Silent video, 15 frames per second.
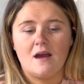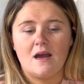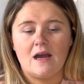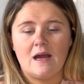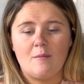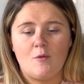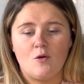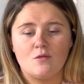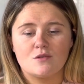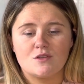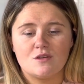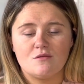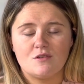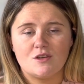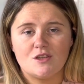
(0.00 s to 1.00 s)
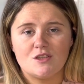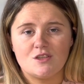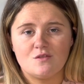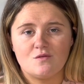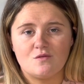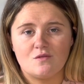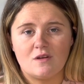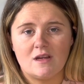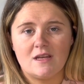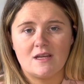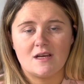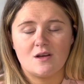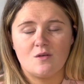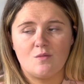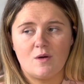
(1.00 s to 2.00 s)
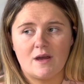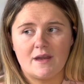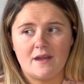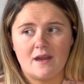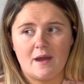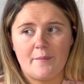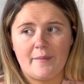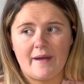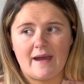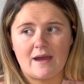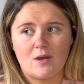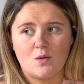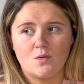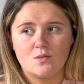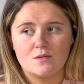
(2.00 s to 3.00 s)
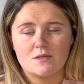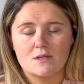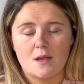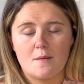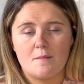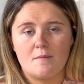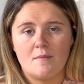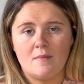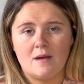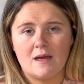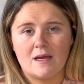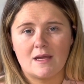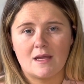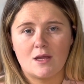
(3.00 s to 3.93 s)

I'm also going to do a little one about my